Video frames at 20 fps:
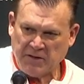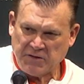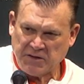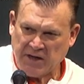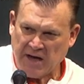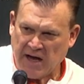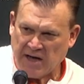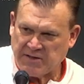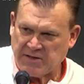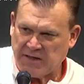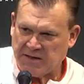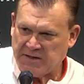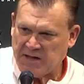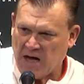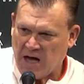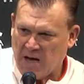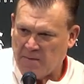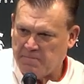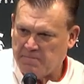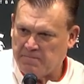to
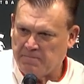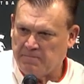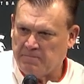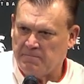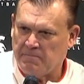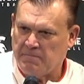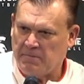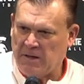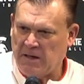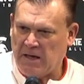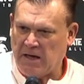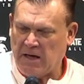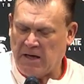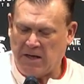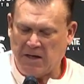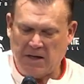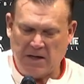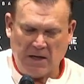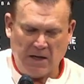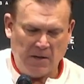not want to
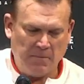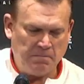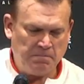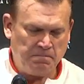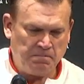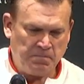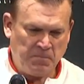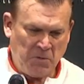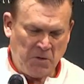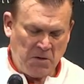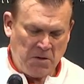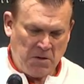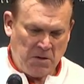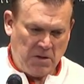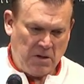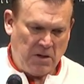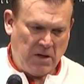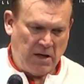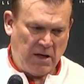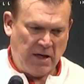follow a lot of
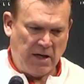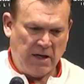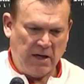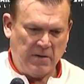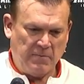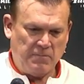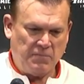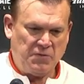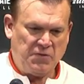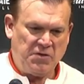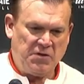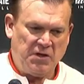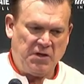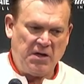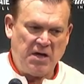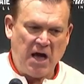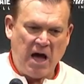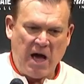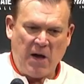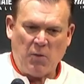his lead and
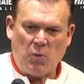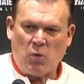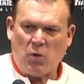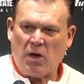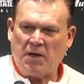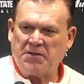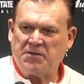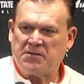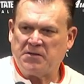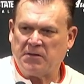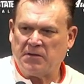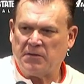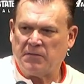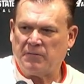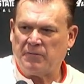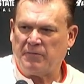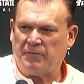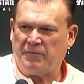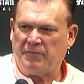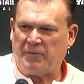pattern, and we talk a
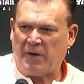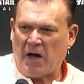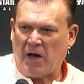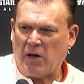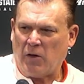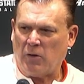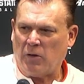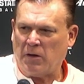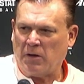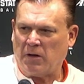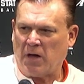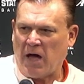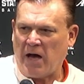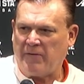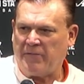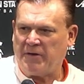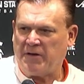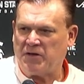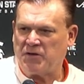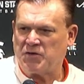lot, and,
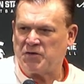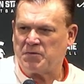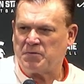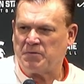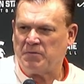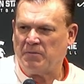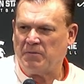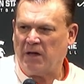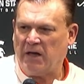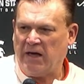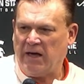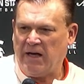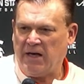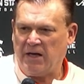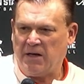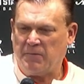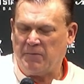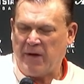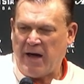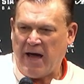you know, we think a lot
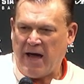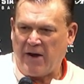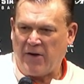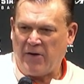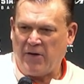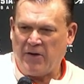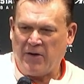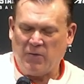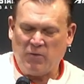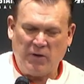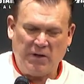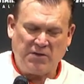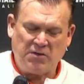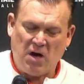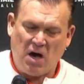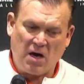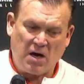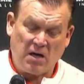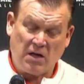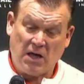alike in terms of
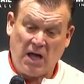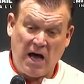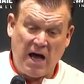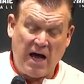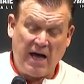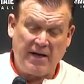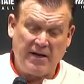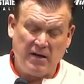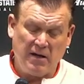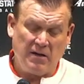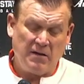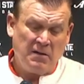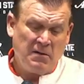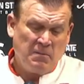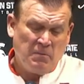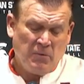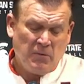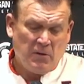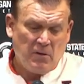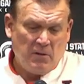the
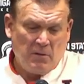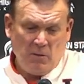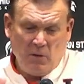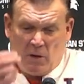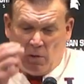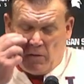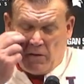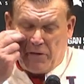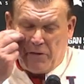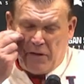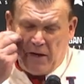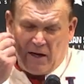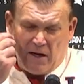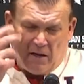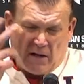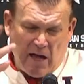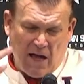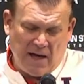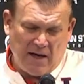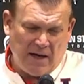way the game should be
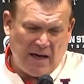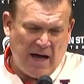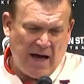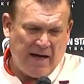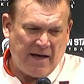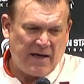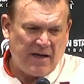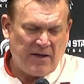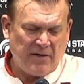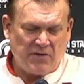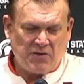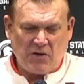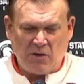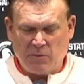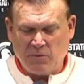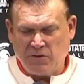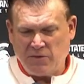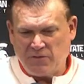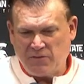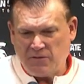played. And
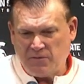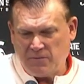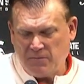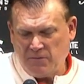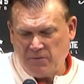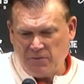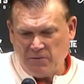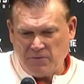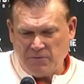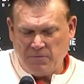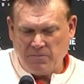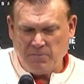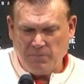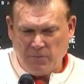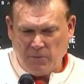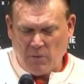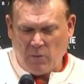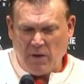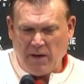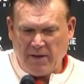and the character
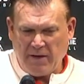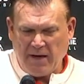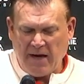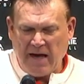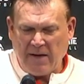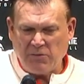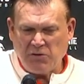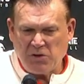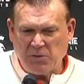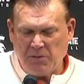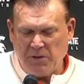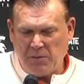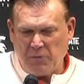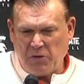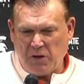of the young men. And